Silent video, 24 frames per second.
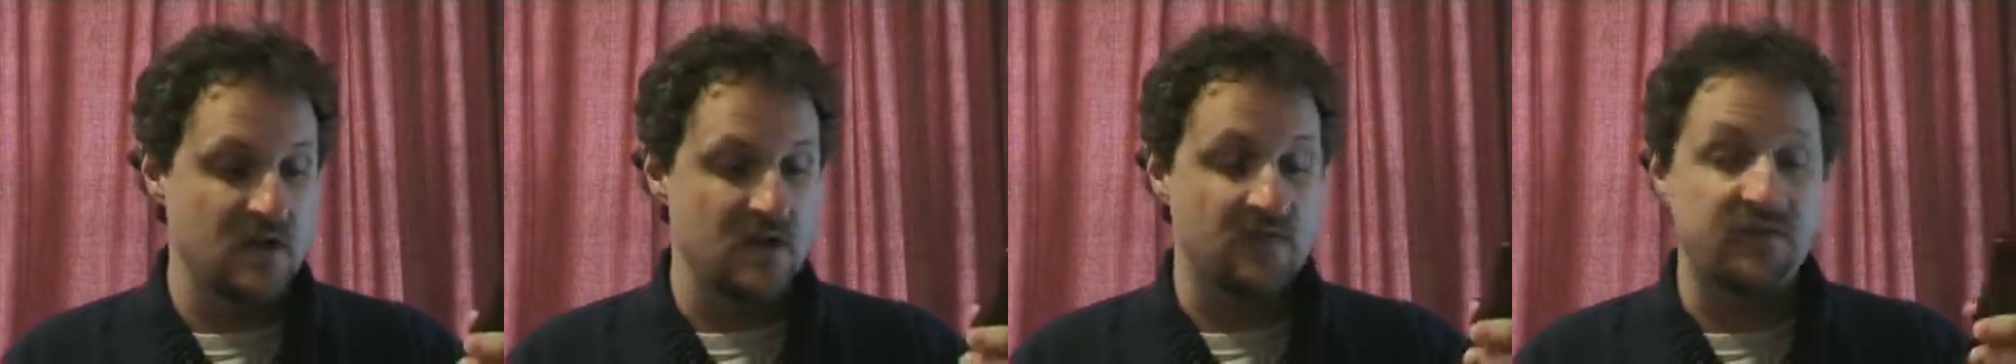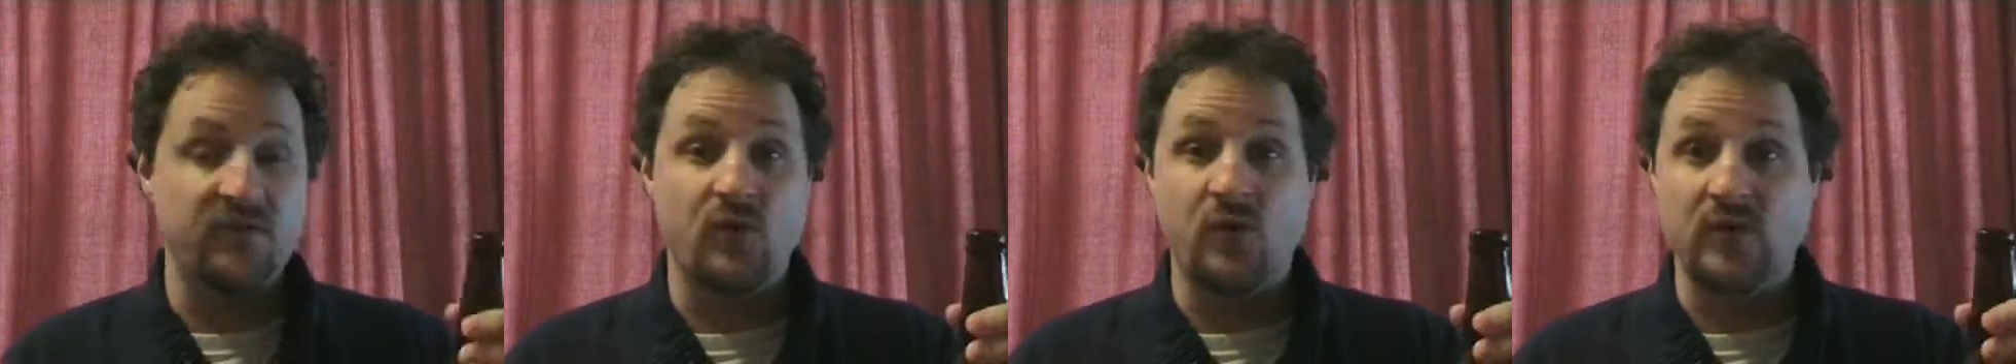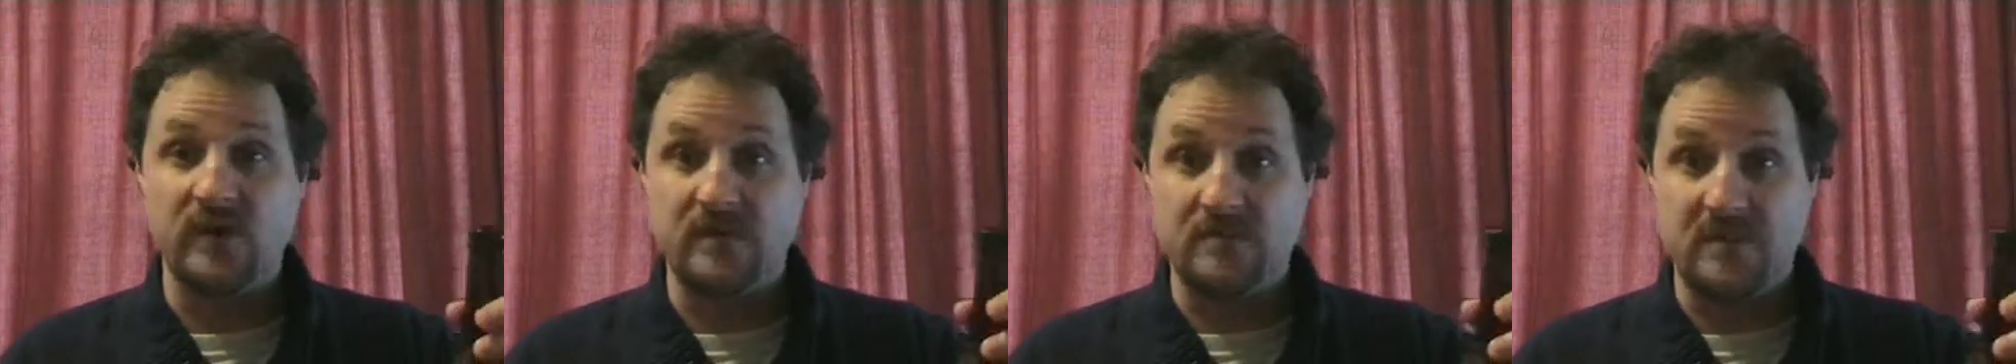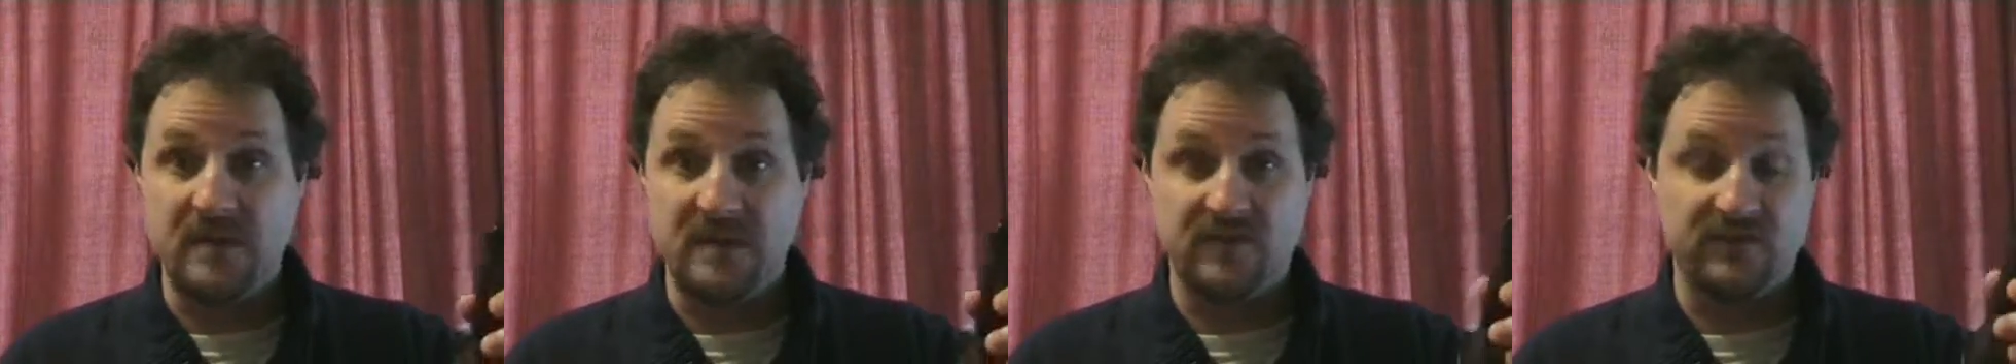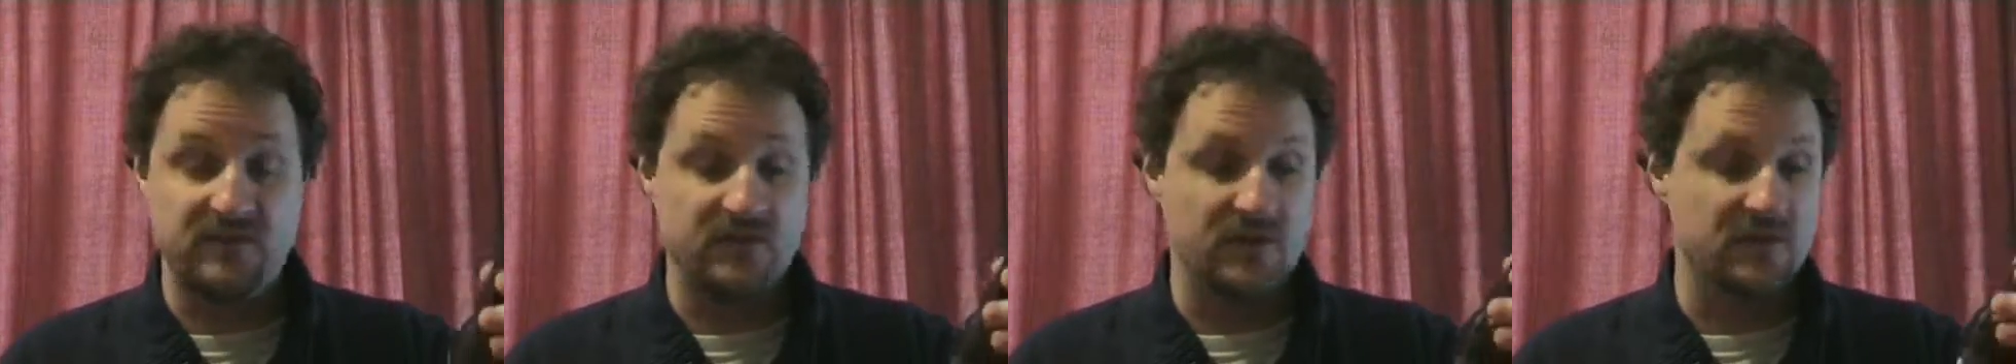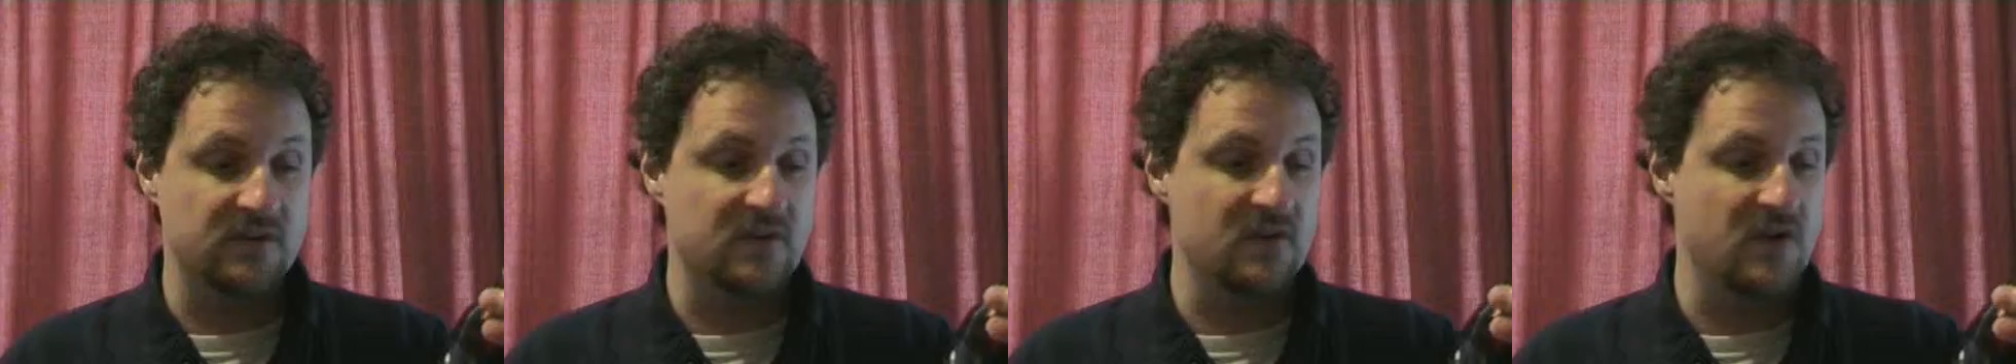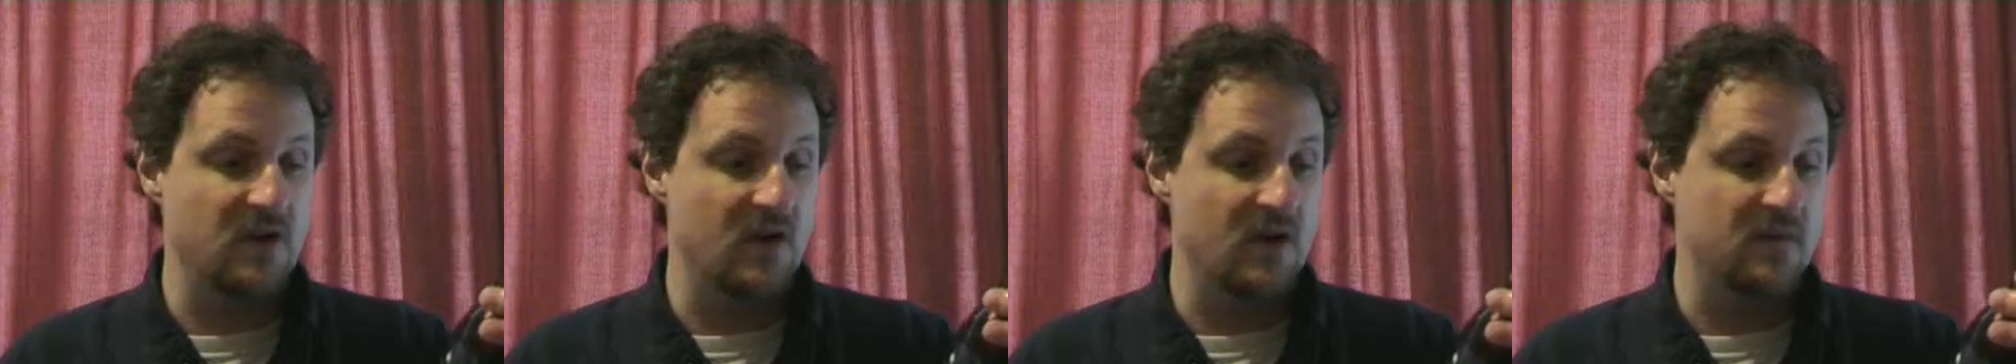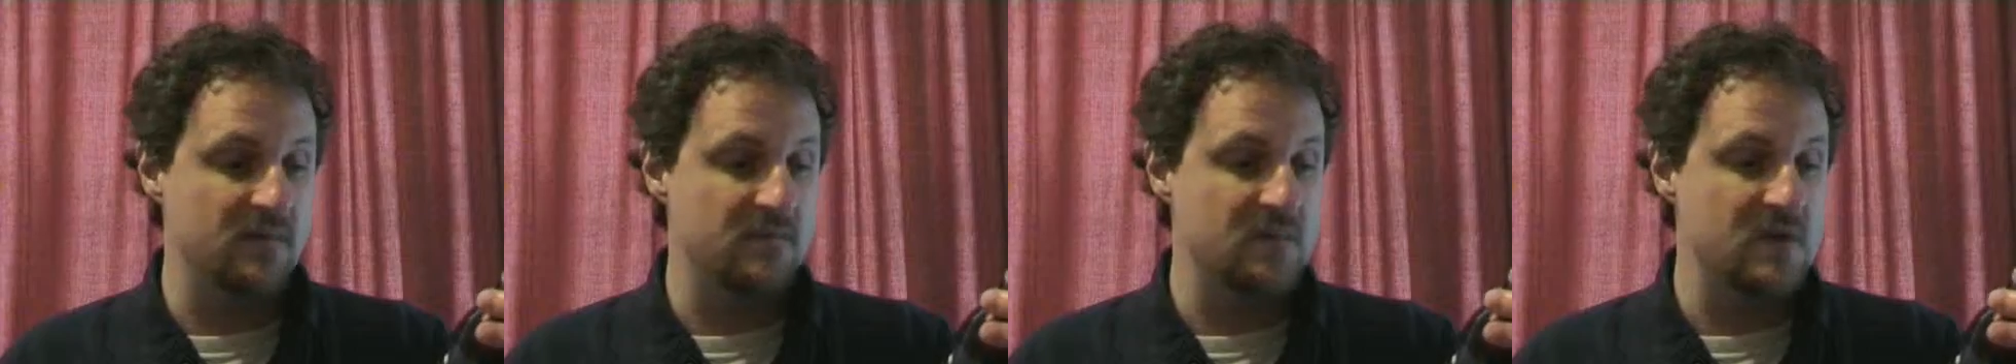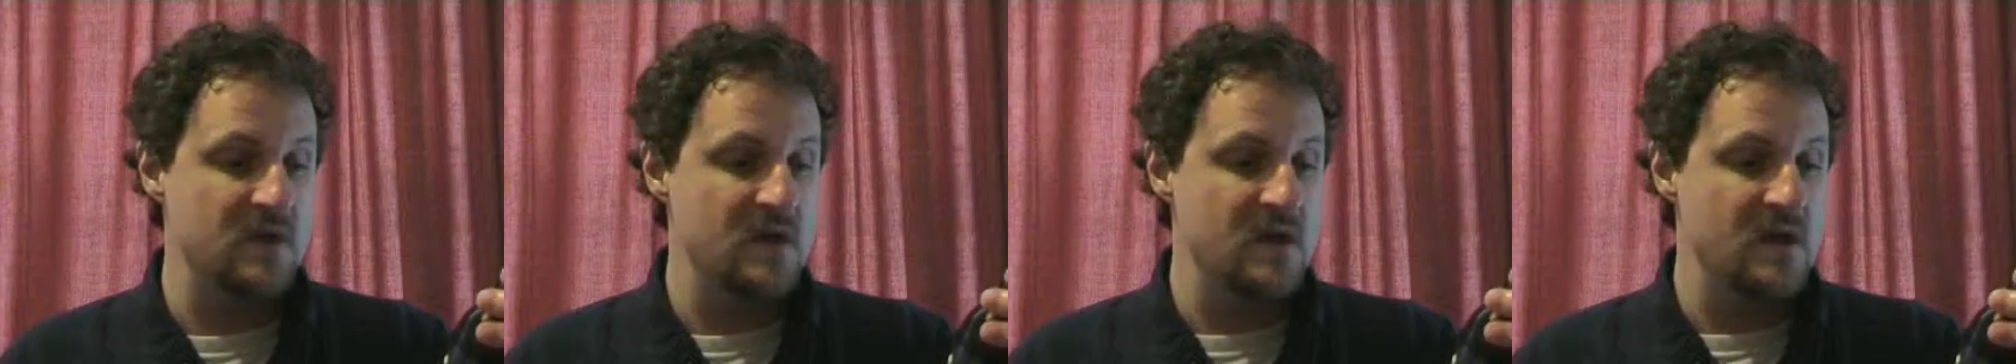
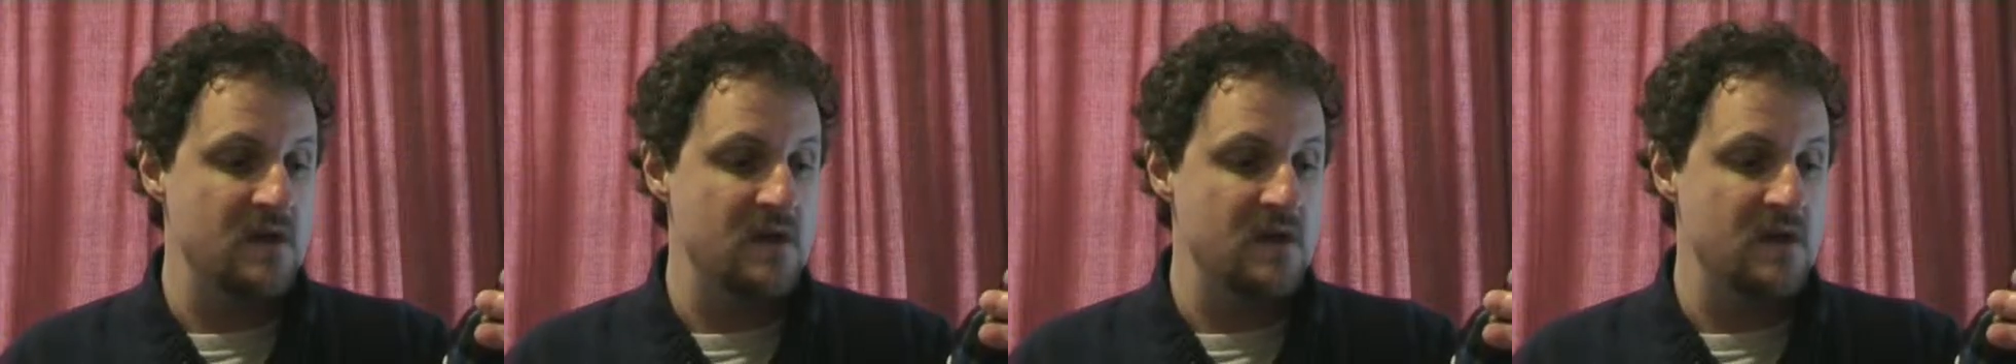40beers.com.